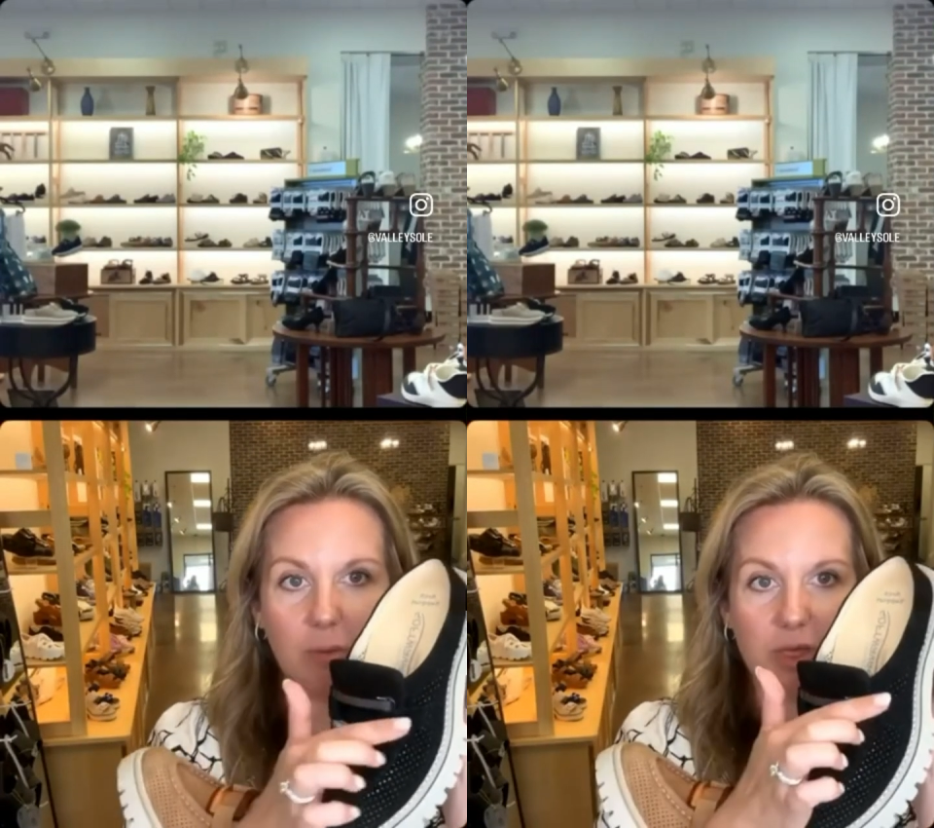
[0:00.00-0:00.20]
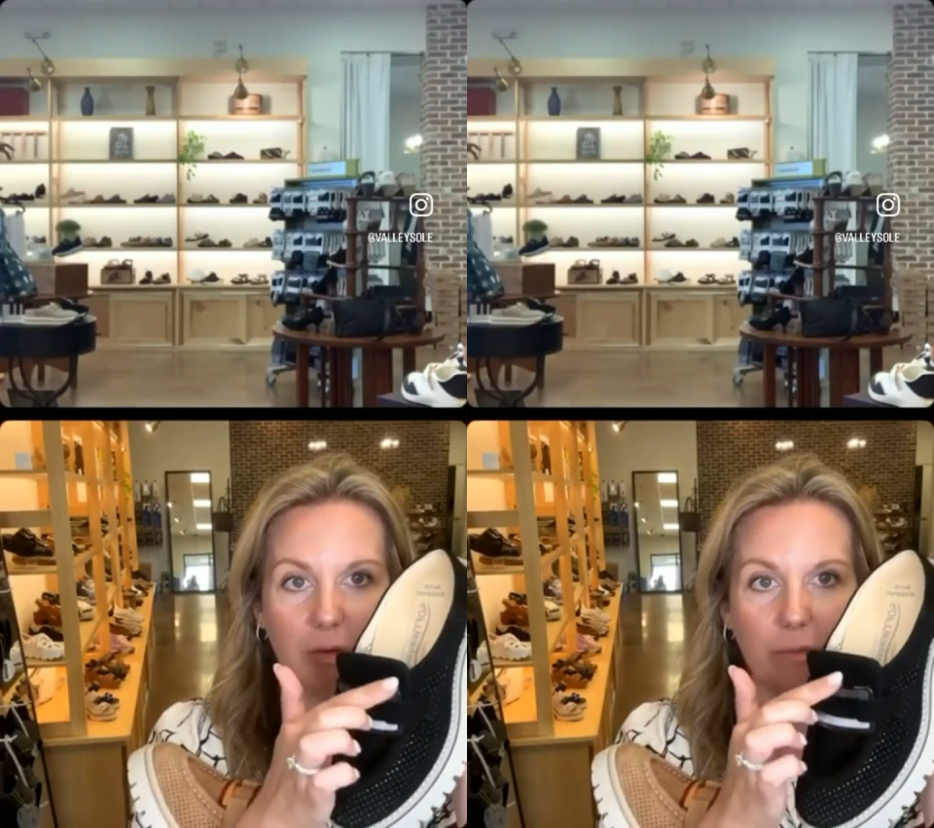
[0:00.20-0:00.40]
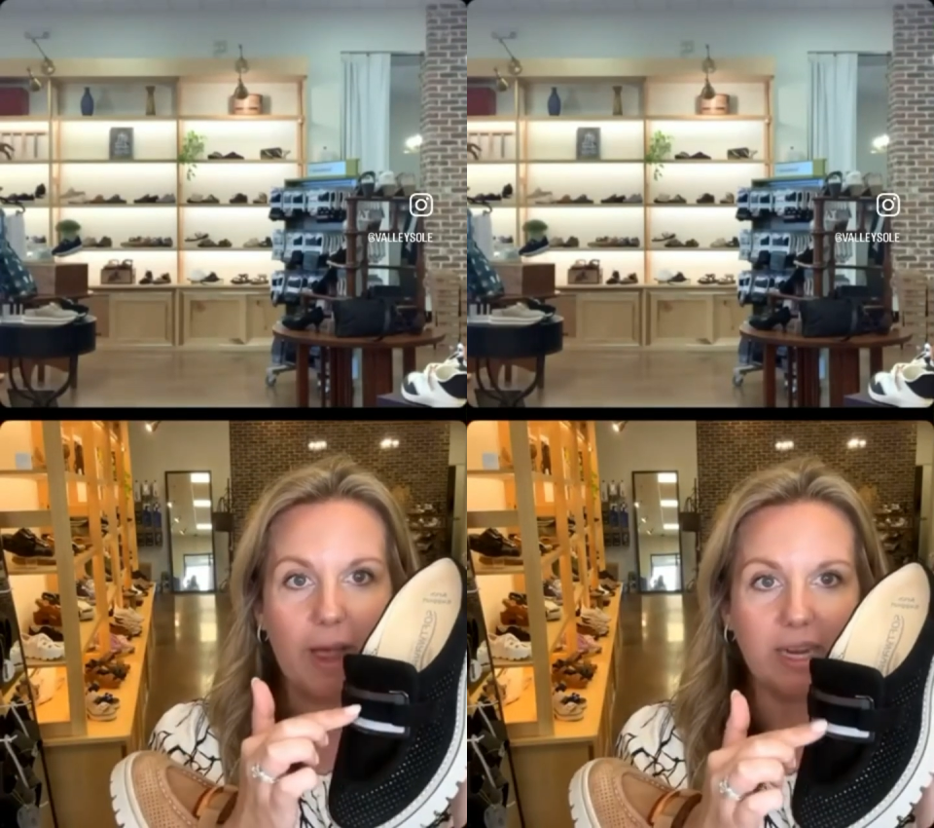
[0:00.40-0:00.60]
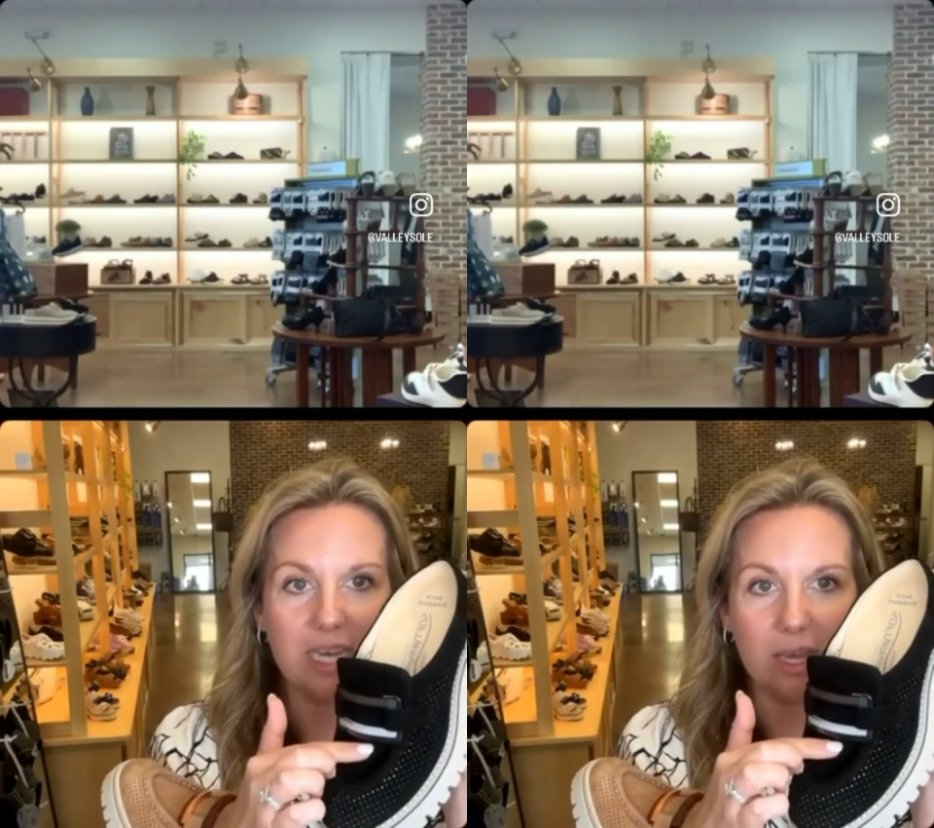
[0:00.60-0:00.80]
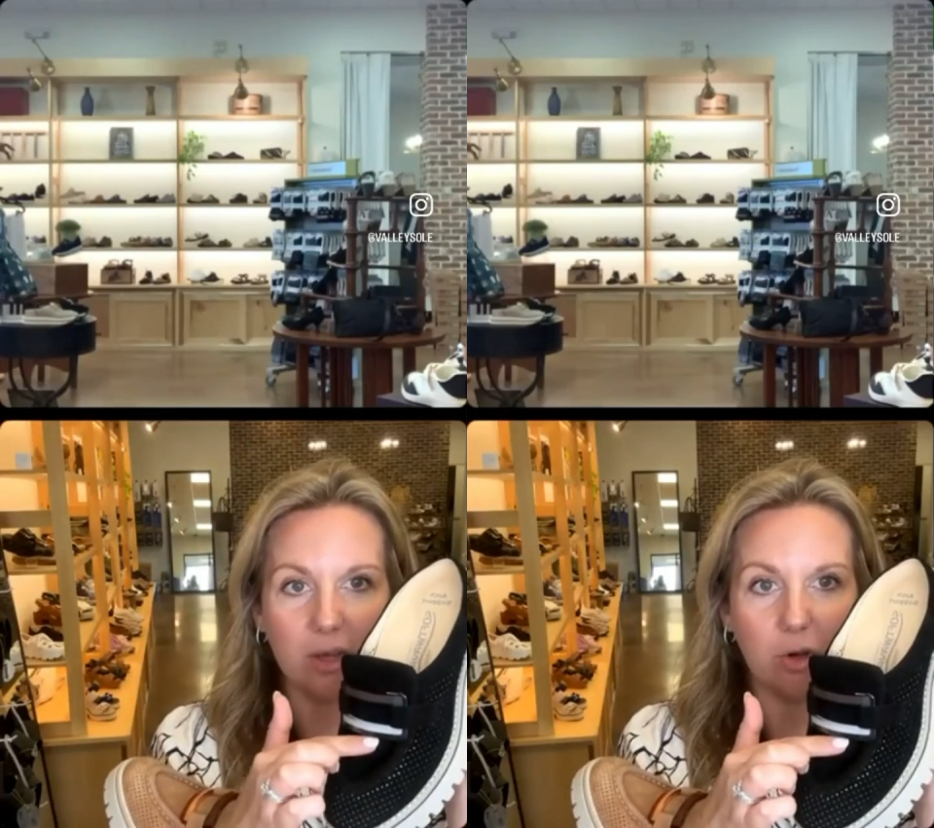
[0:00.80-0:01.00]
with the
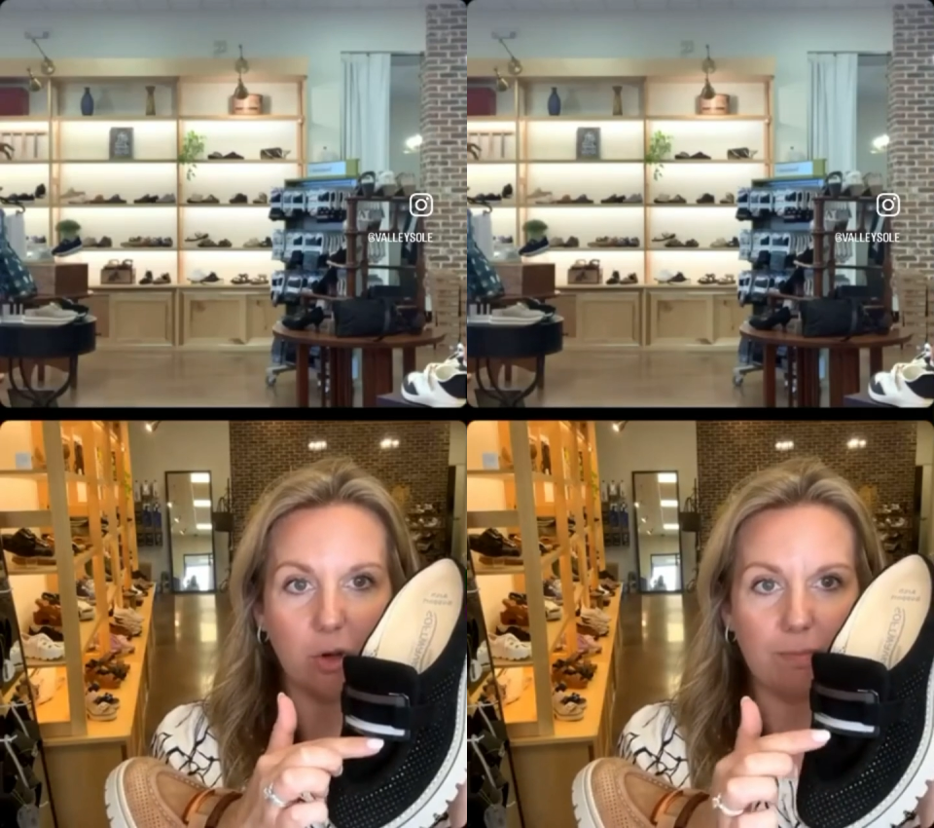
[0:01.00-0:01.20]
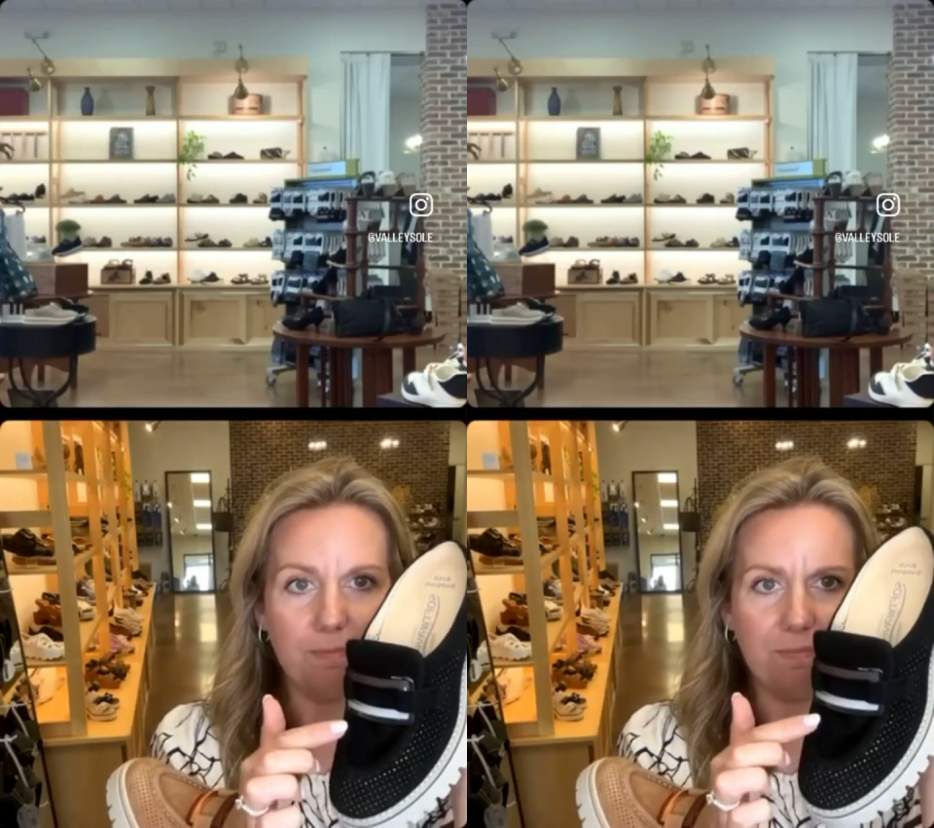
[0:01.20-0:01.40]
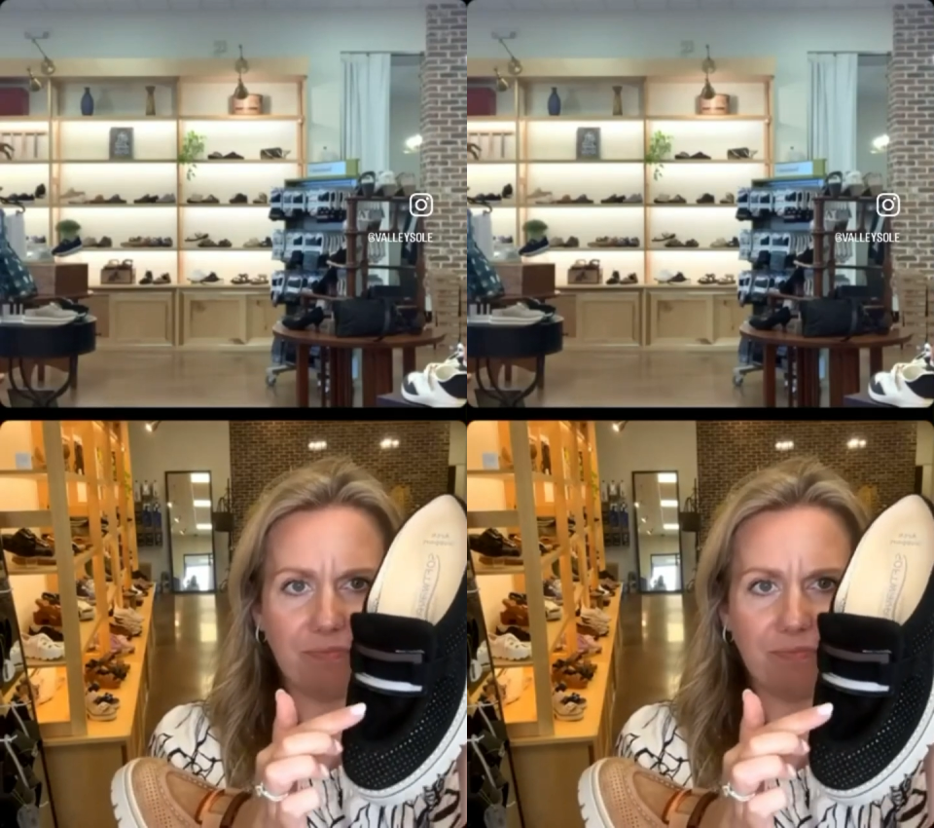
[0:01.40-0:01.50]
rectangle